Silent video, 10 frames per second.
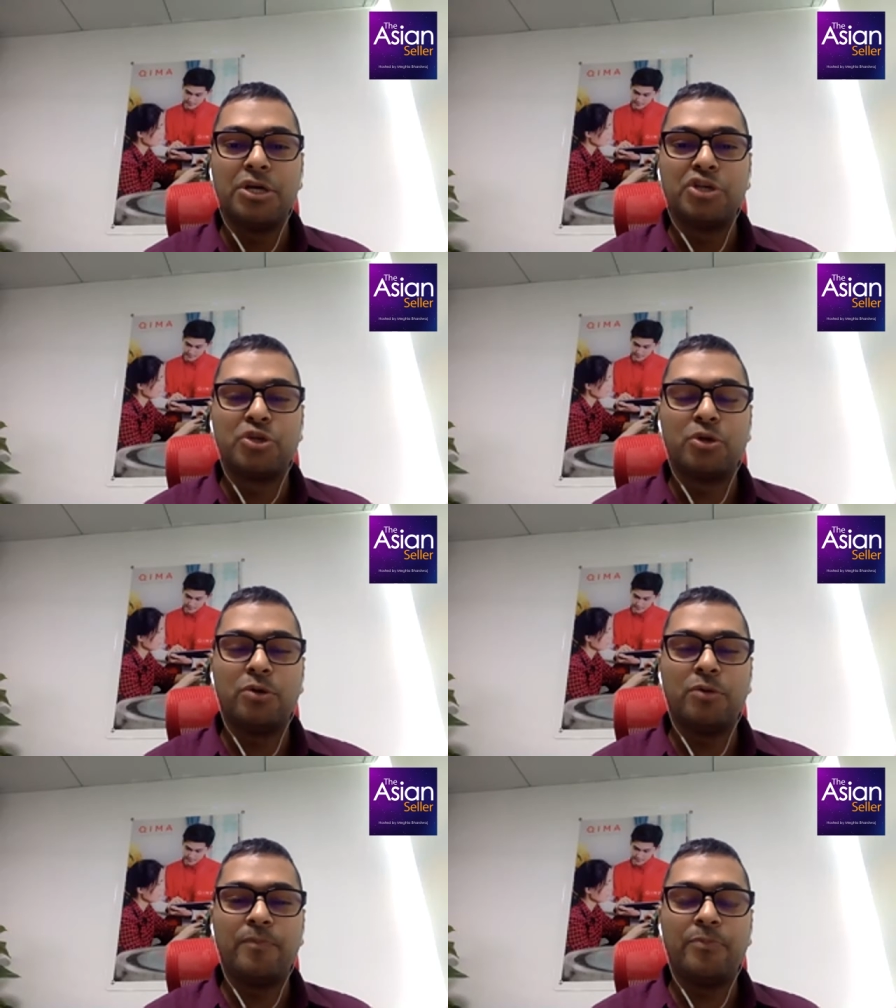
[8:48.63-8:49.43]

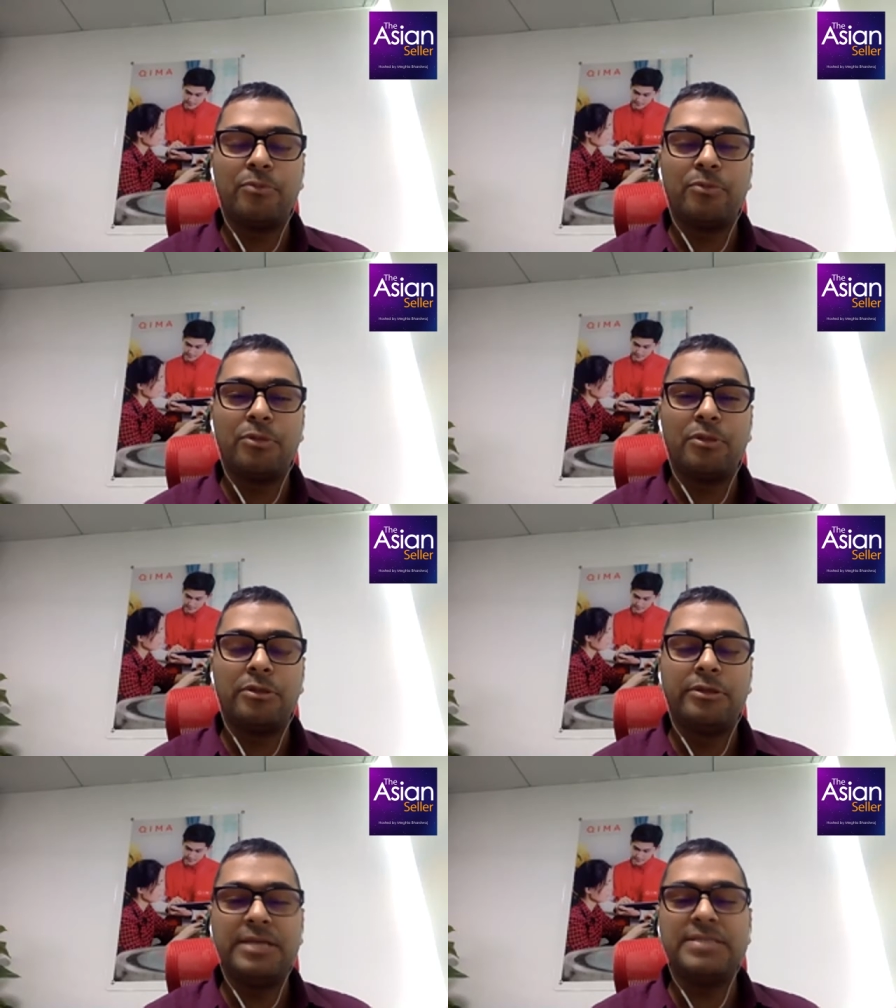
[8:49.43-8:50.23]
So
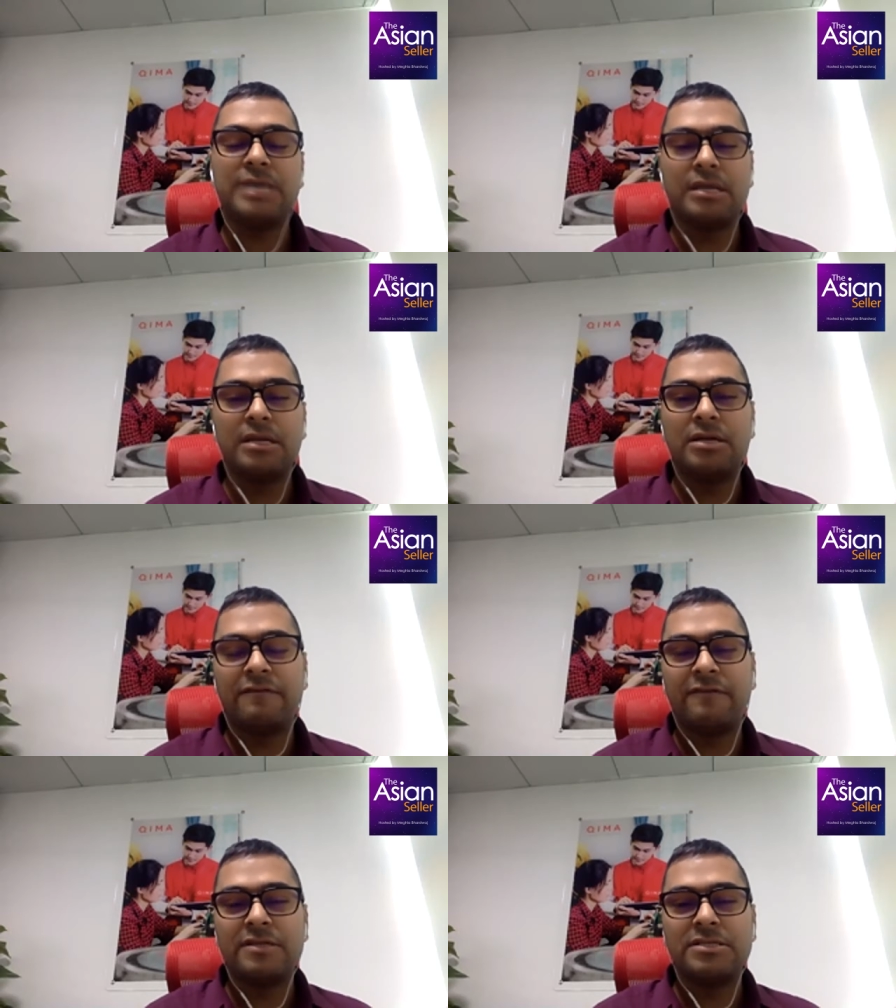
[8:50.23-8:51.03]
these are the
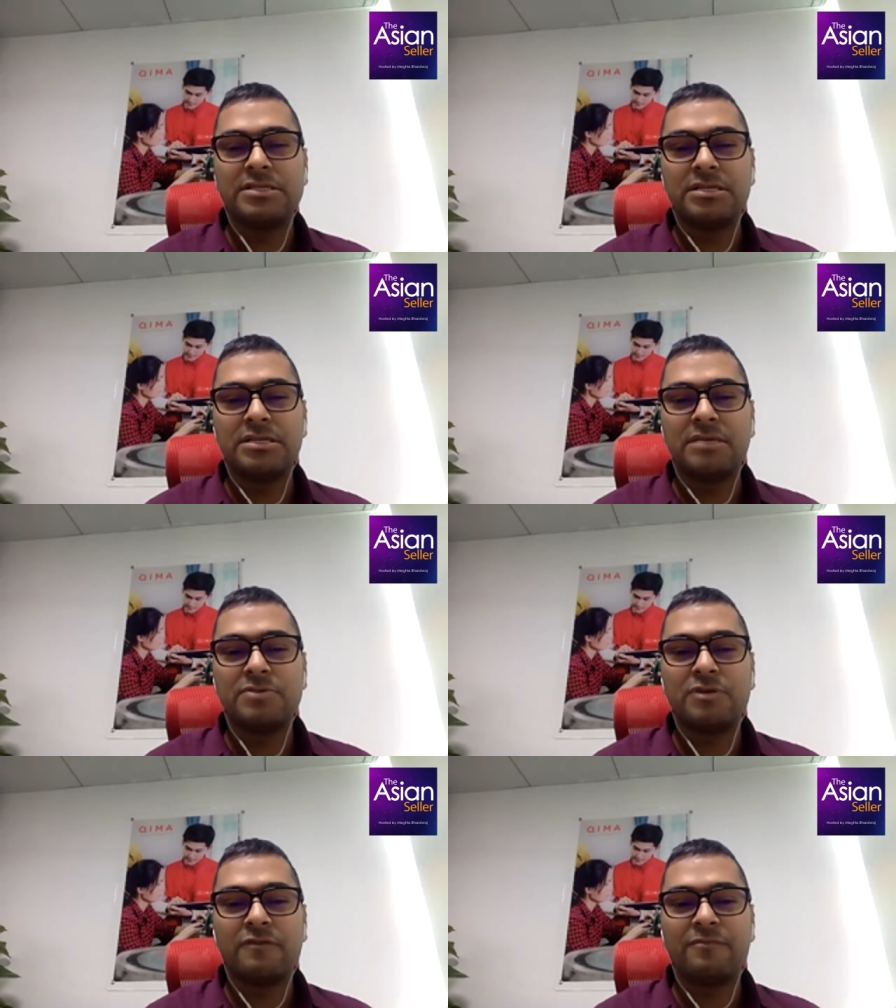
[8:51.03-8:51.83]
differences in terms
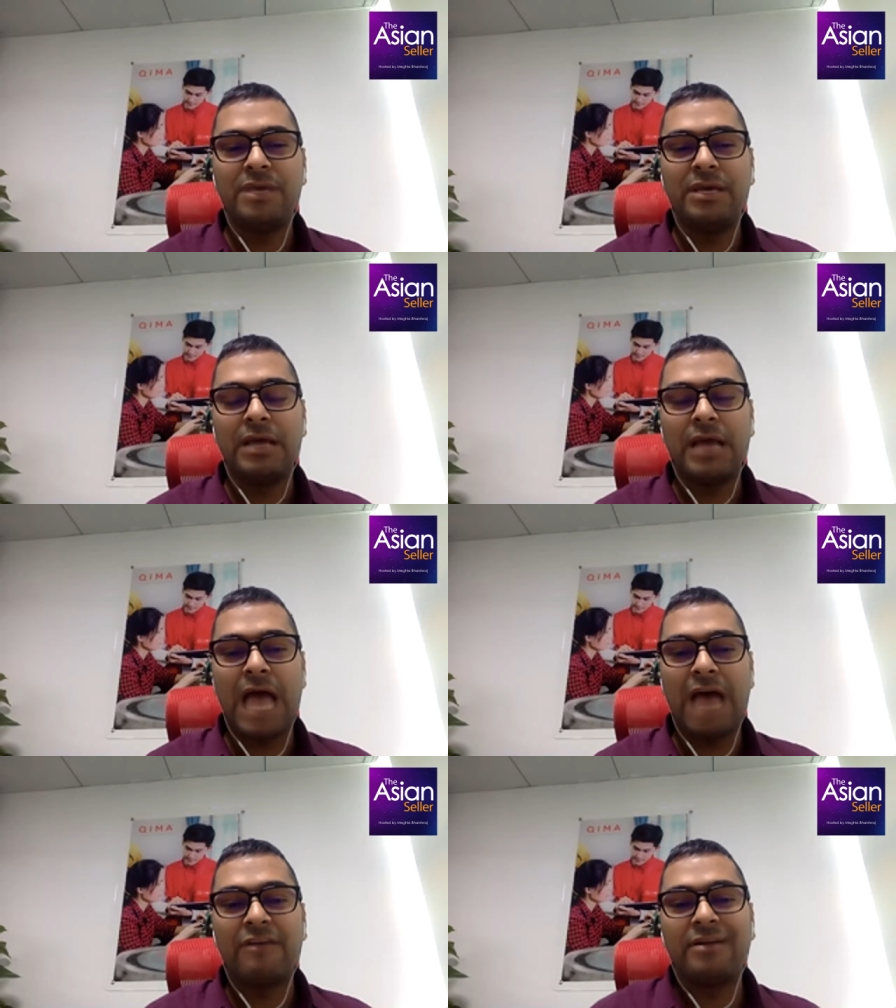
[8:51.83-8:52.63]
of
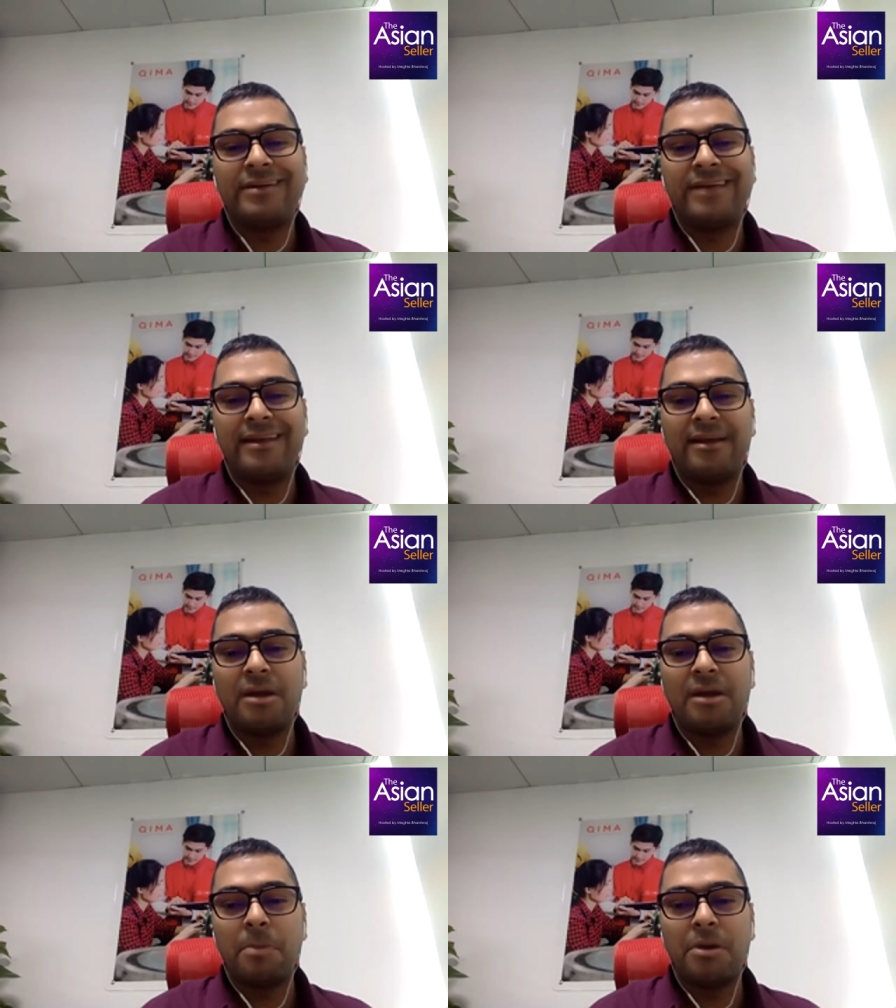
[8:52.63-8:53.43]
having a
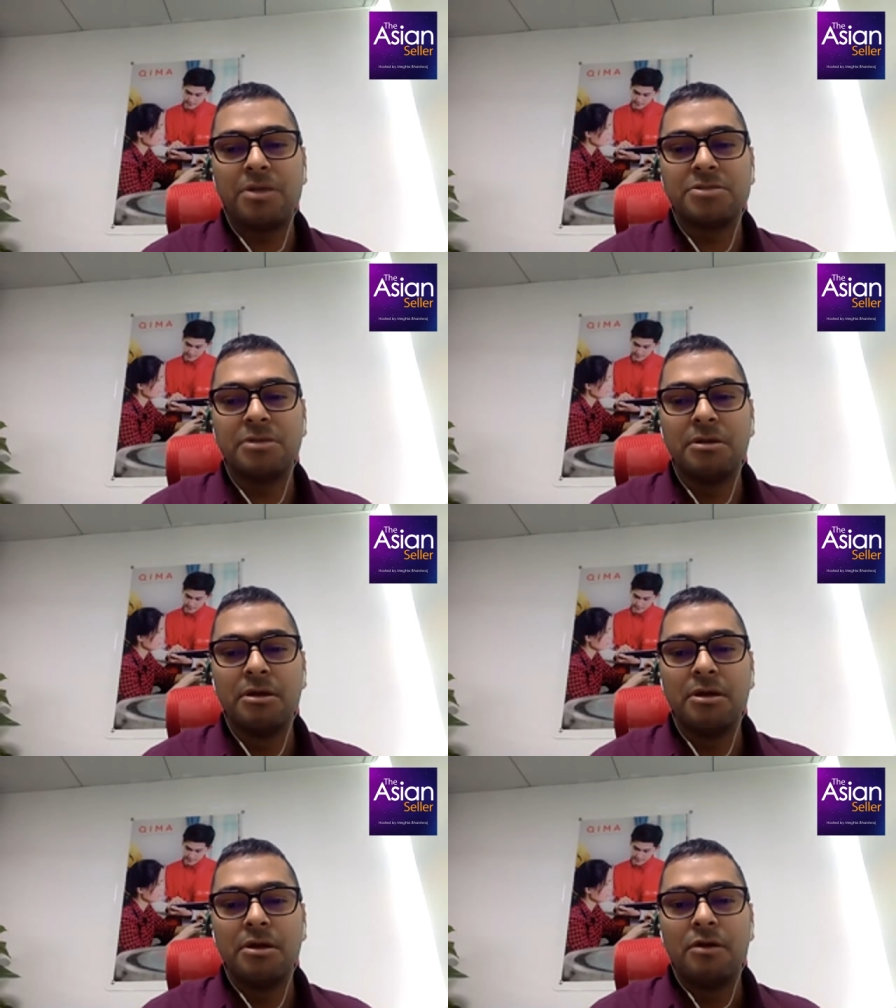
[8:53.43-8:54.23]
dedicated person
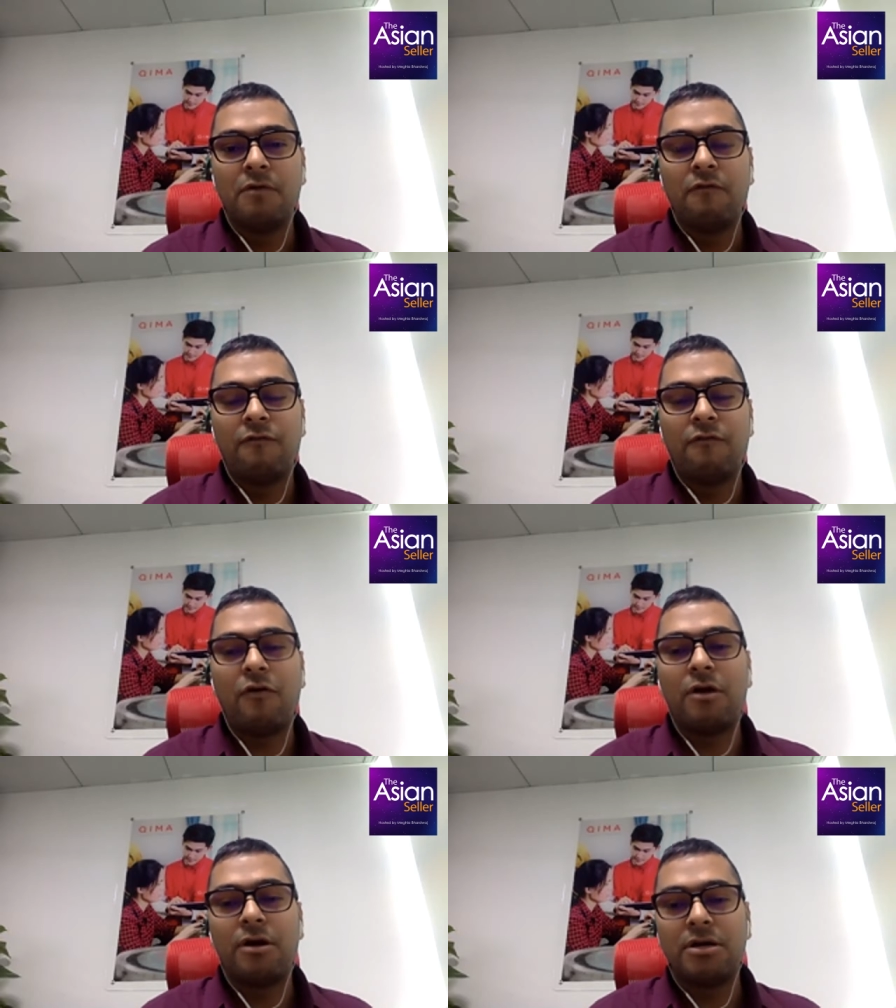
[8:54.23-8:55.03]

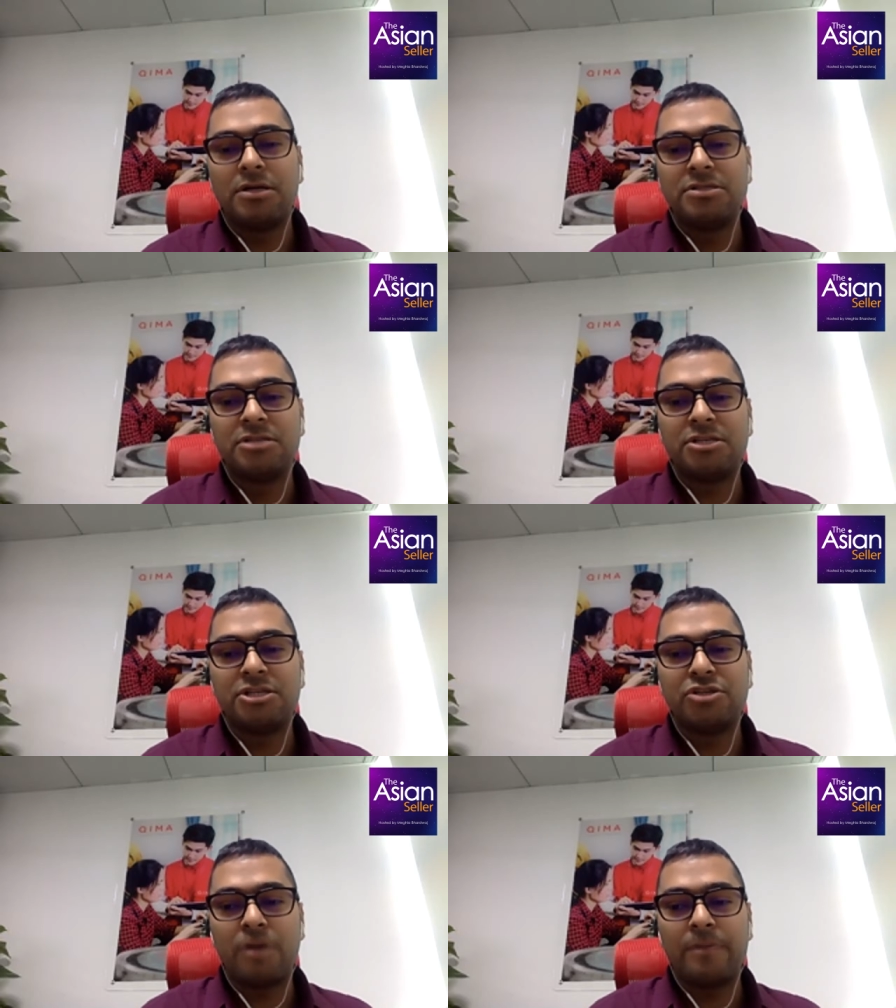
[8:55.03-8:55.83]
for
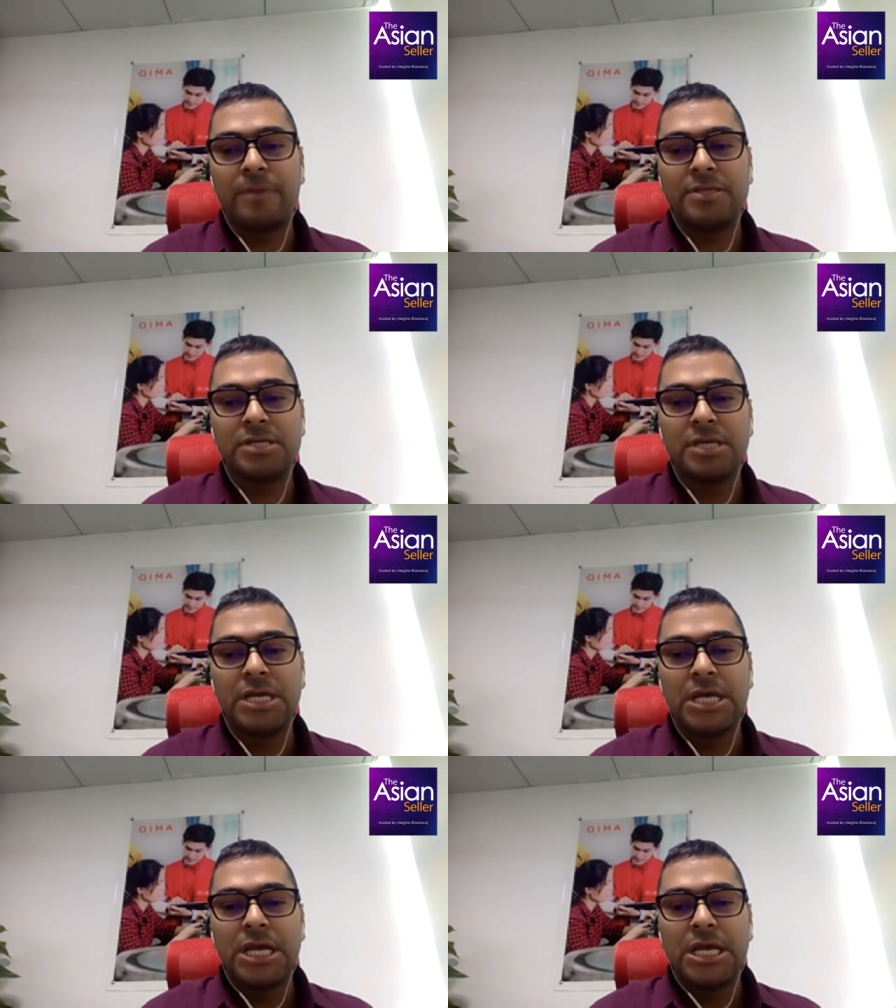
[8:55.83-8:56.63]
such topics.
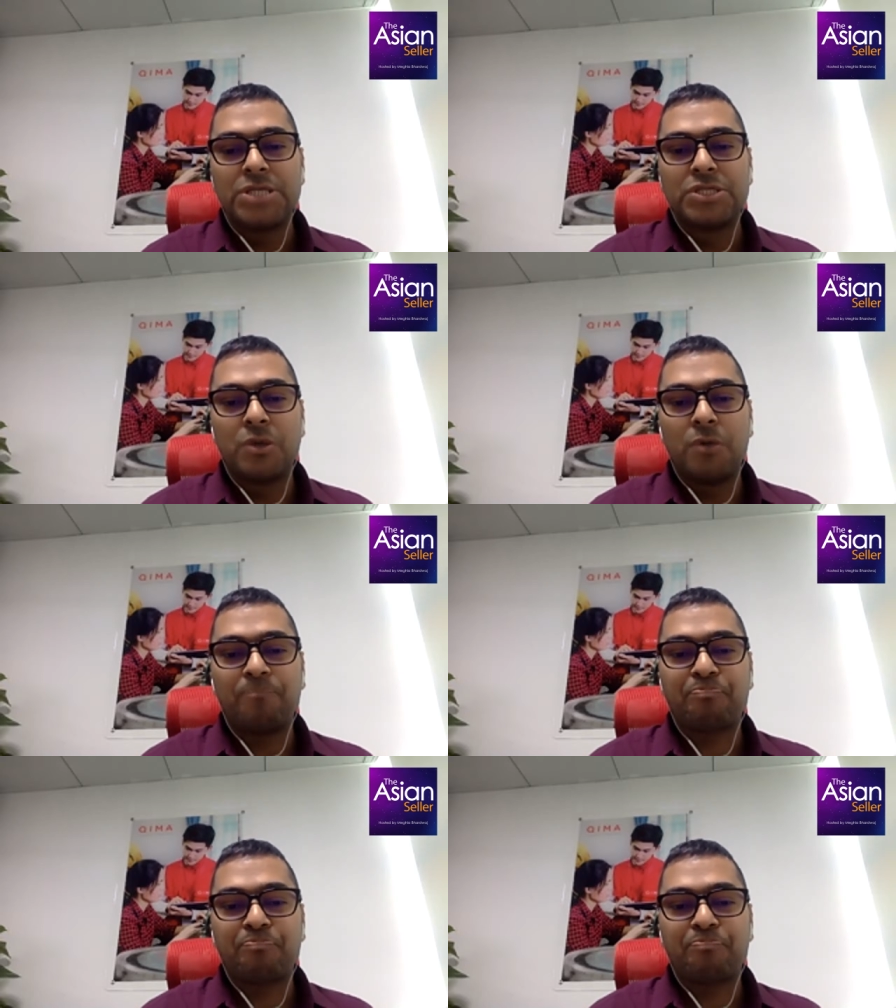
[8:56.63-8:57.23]
So